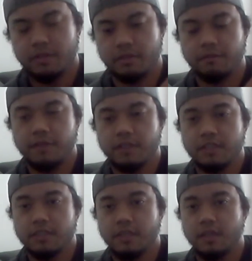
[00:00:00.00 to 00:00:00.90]
to defeat the
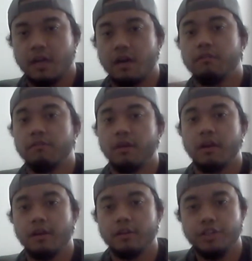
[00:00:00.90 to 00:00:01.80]
city of
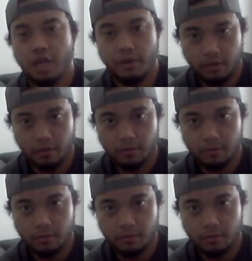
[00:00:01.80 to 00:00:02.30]
Jericho.